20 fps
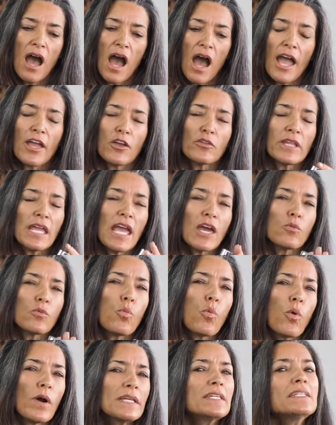I only had
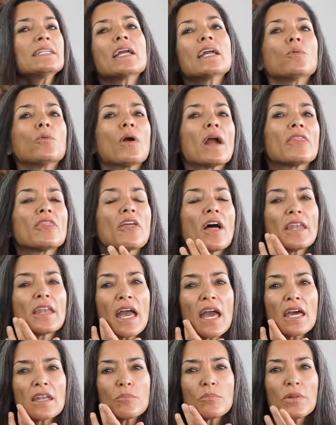one day where I thought I
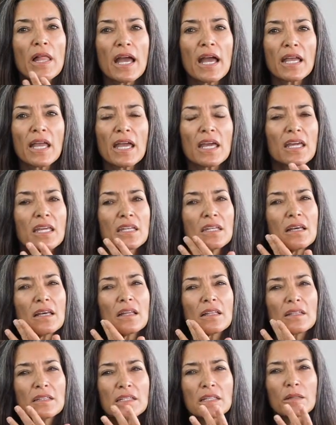had a blackhead,
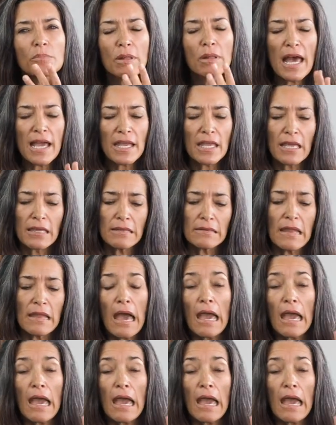a little blackhead.